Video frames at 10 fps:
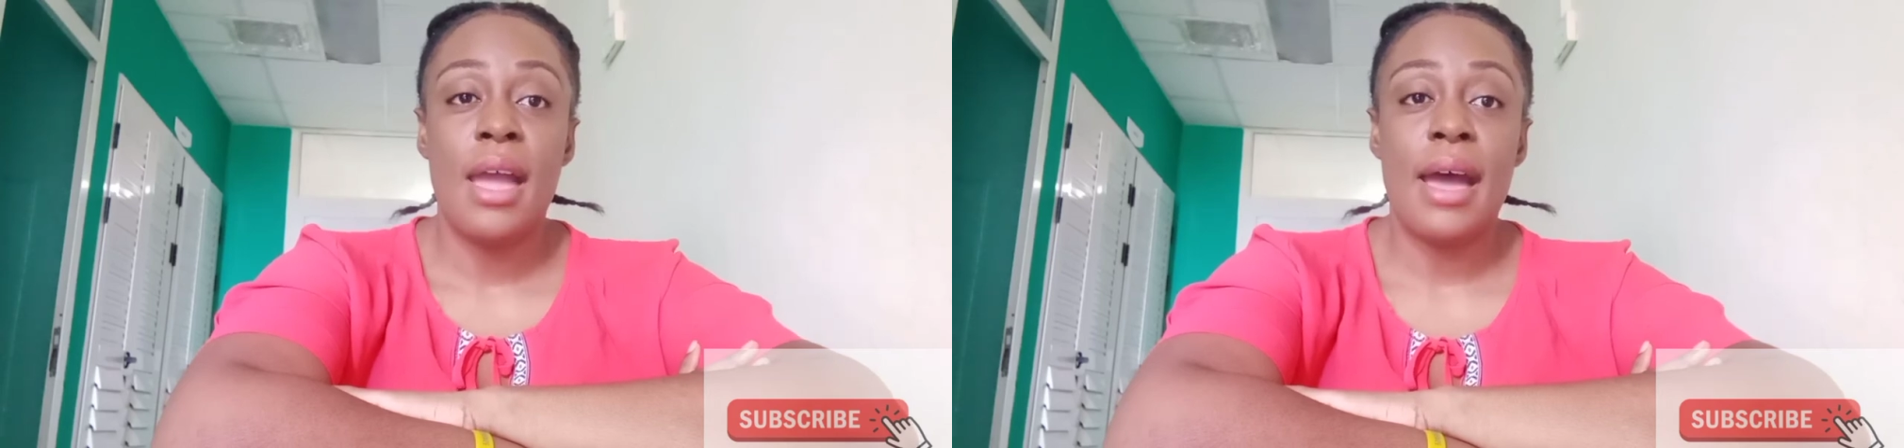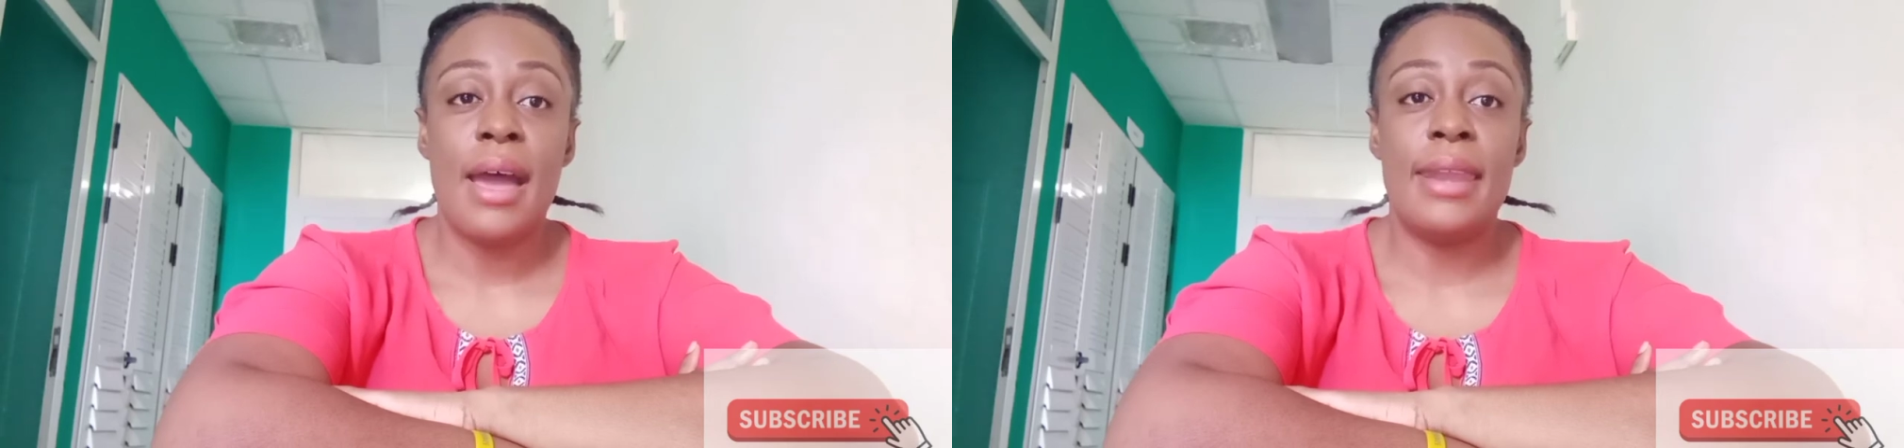
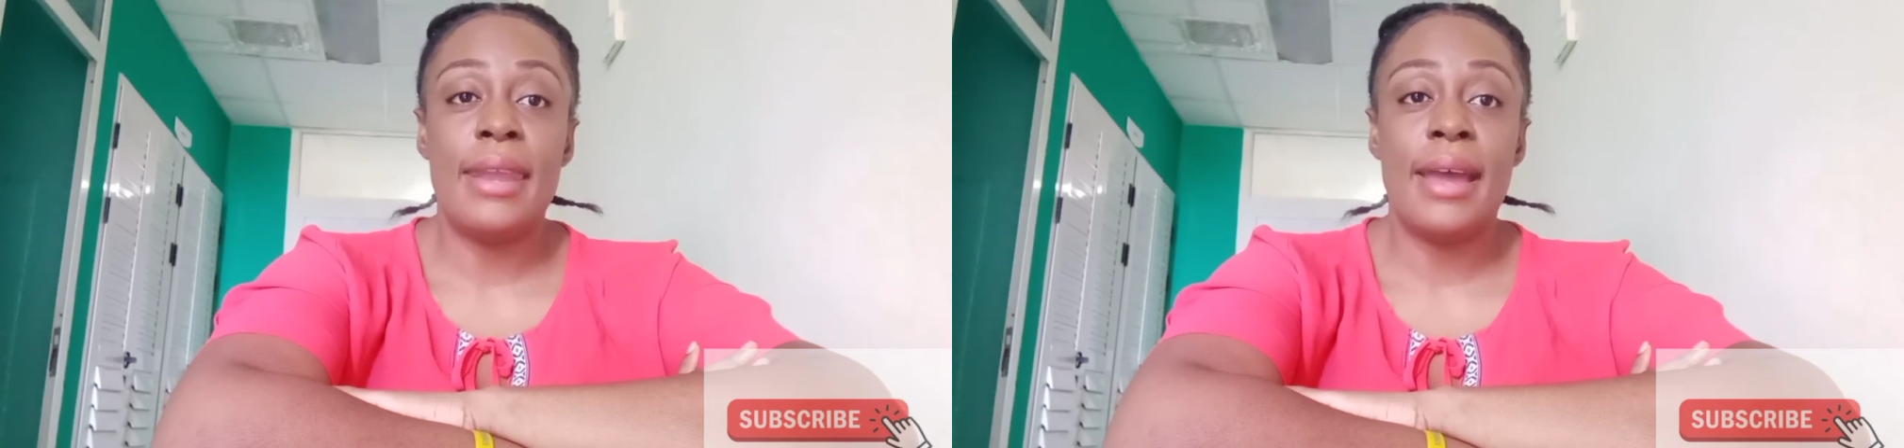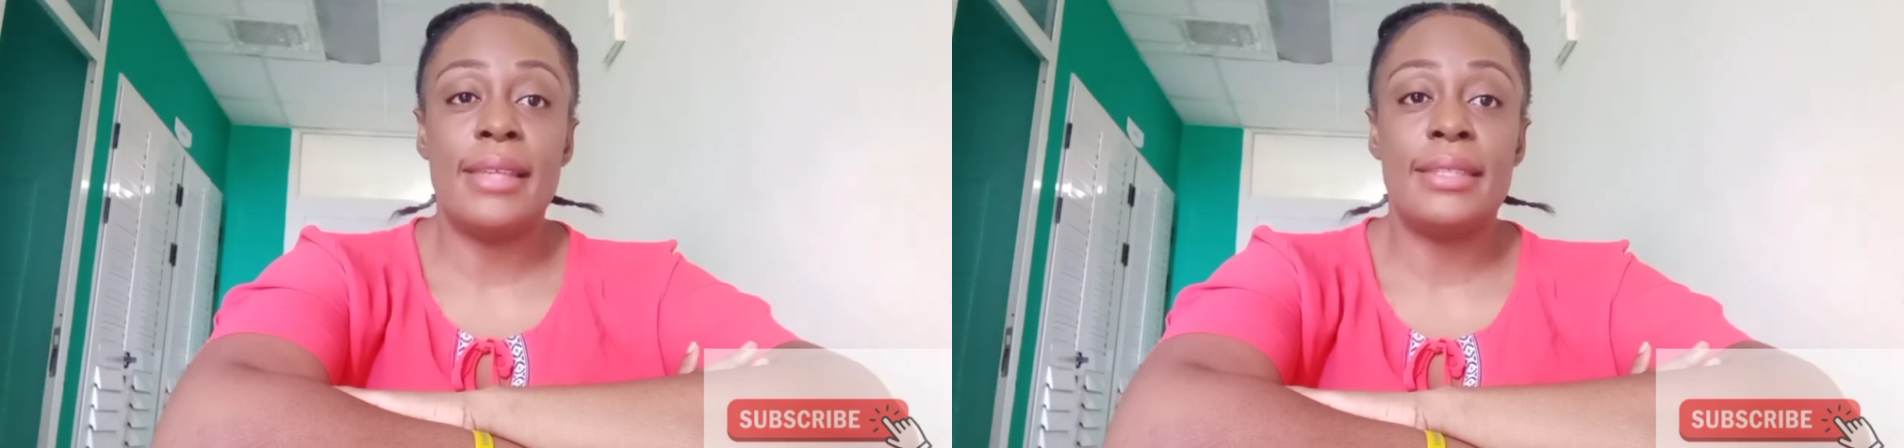and
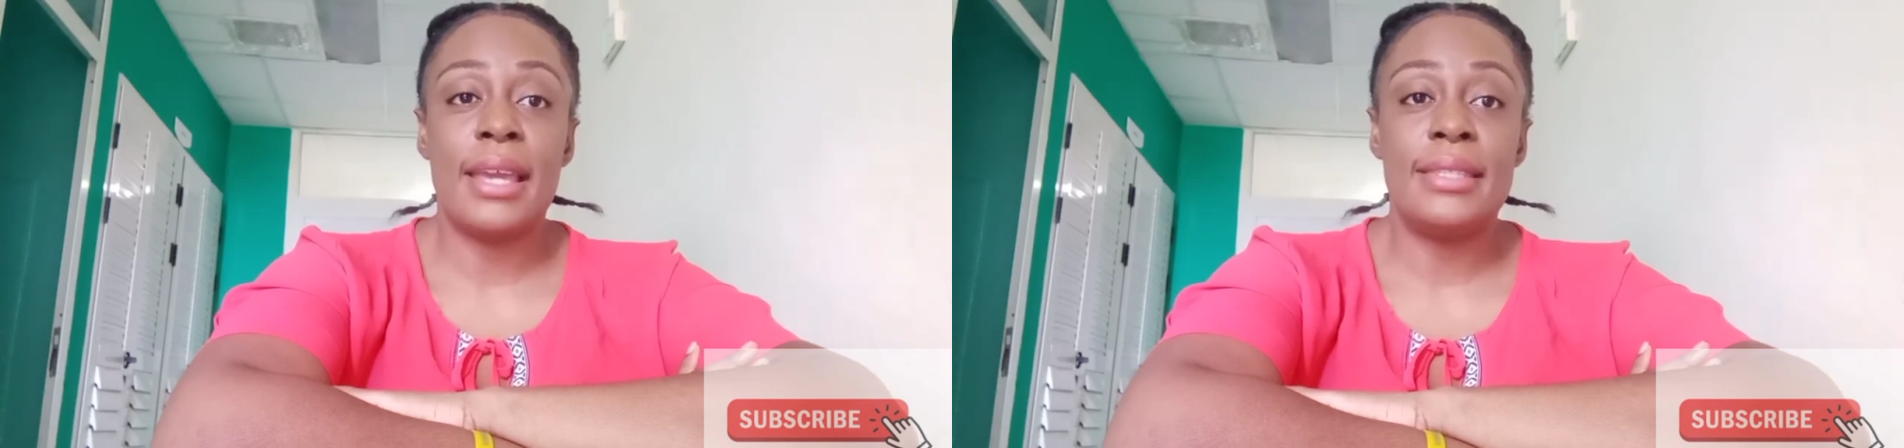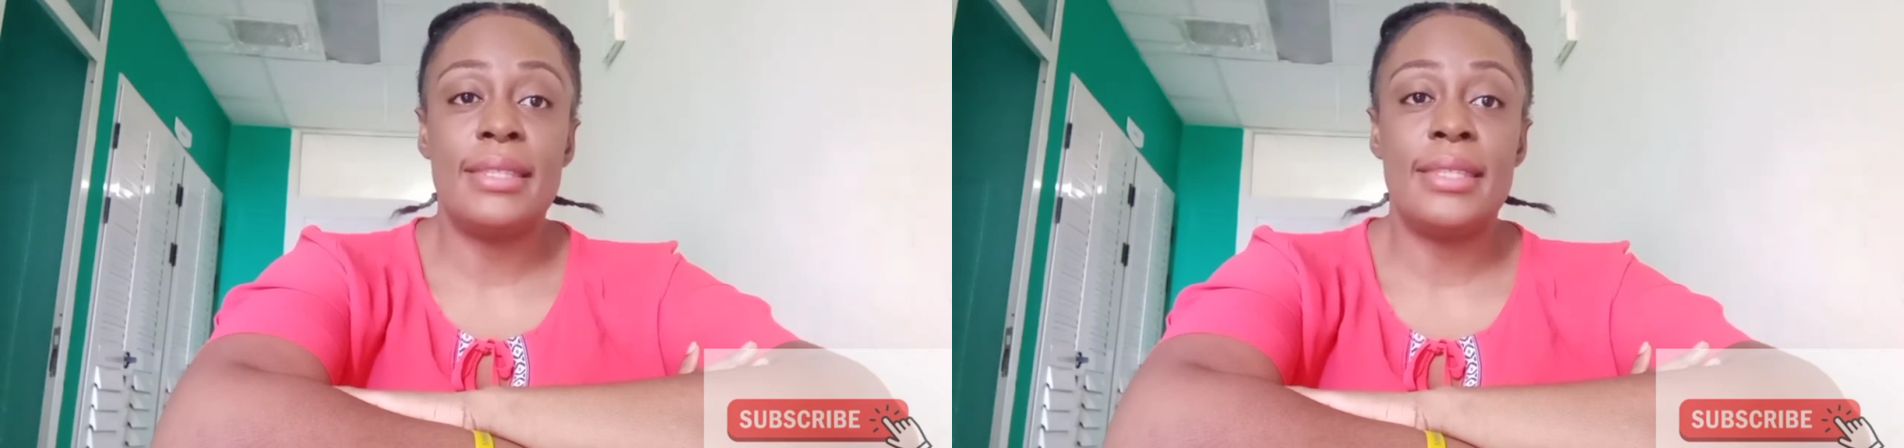as
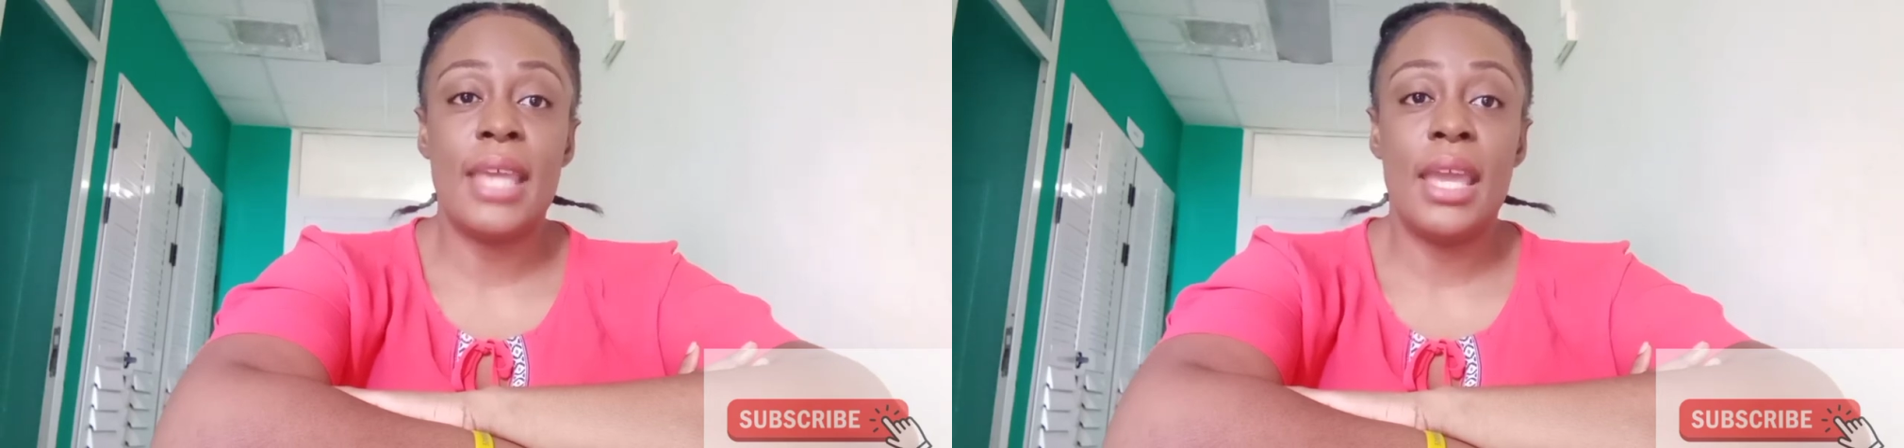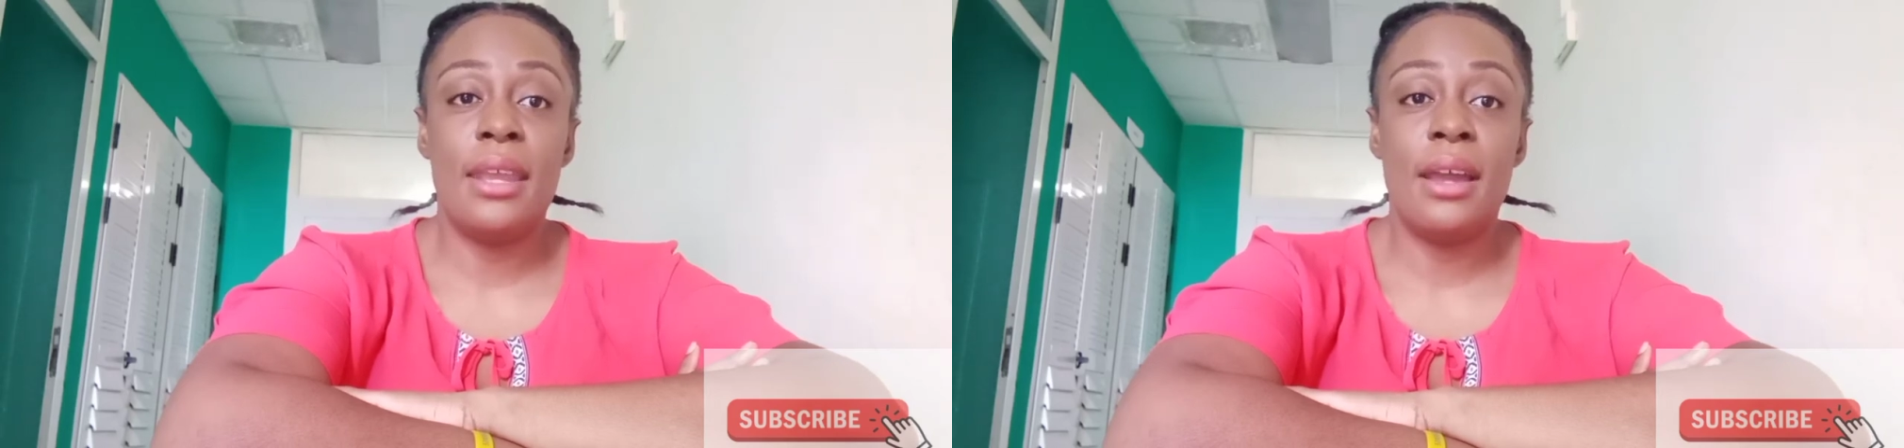I
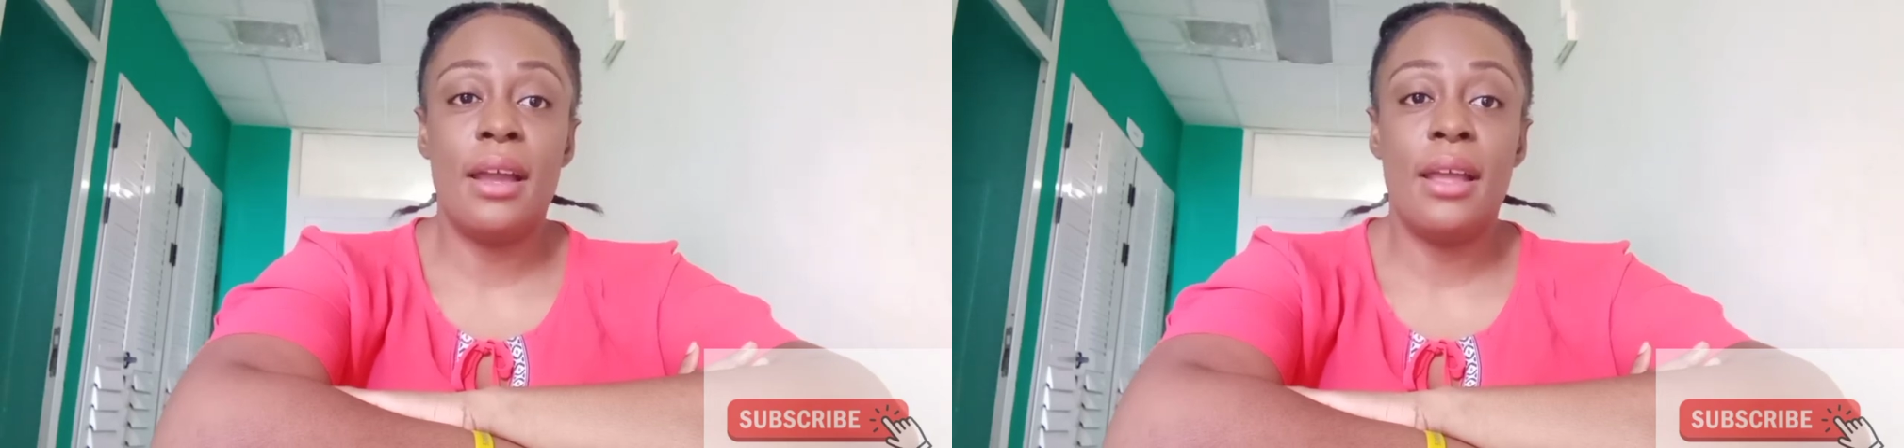said,